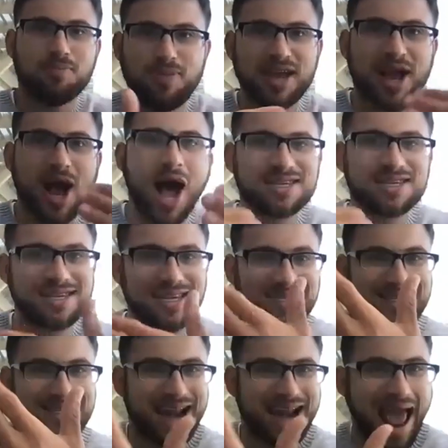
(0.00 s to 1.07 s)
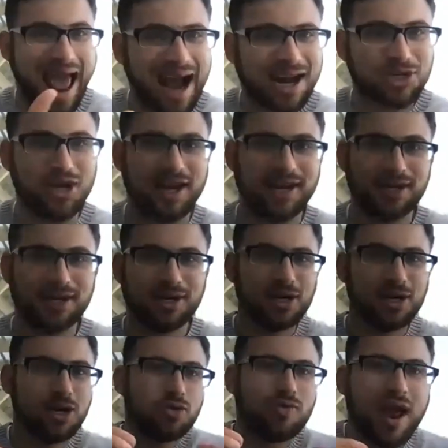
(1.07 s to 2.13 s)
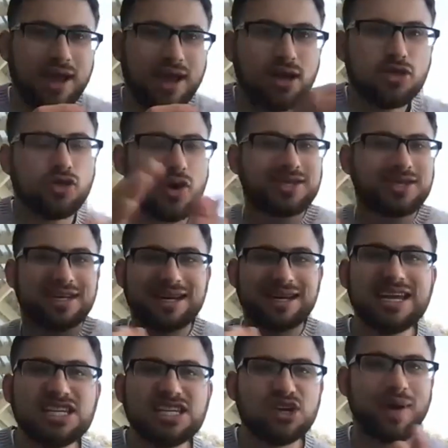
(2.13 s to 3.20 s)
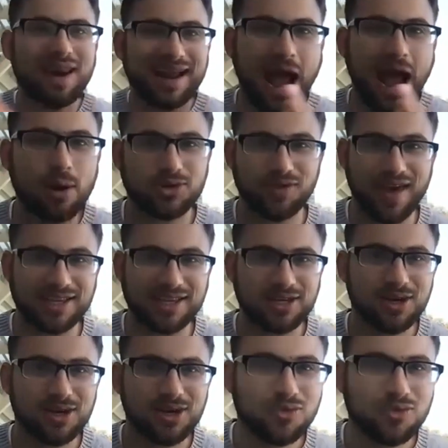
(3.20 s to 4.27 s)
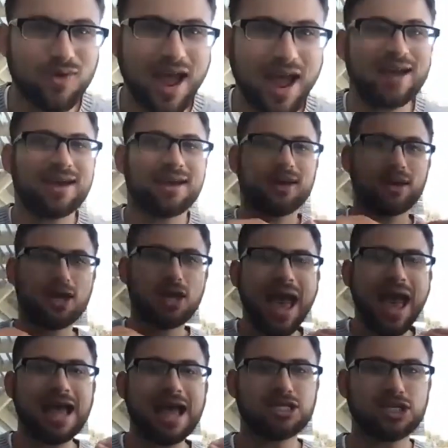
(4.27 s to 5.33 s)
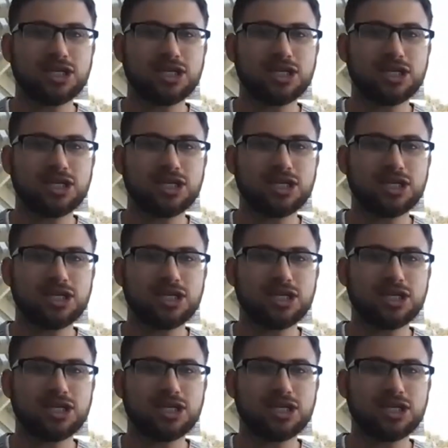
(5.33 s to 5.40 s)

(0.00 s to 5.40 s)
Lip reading: because it's an action, right, there isn't an easy way to counter that, right? And